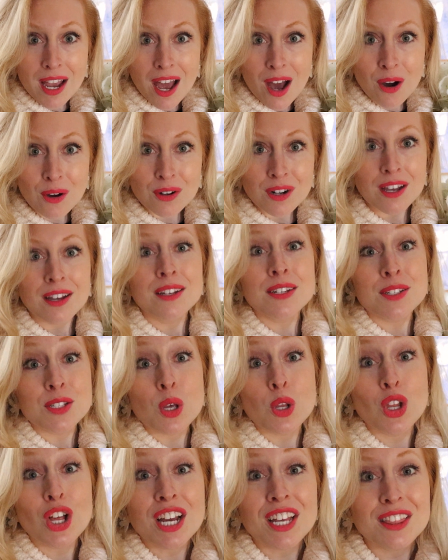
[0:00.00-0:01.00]
out.
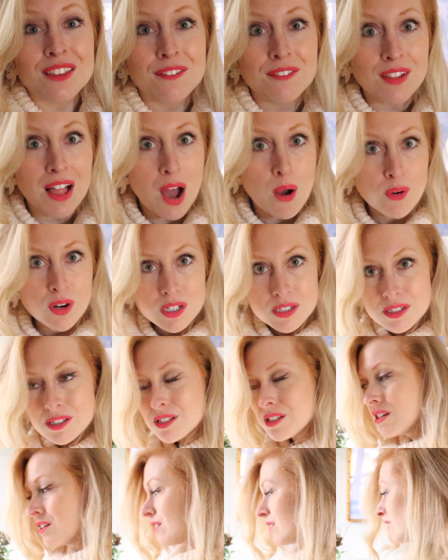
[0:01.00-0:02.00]
So look at the flowers.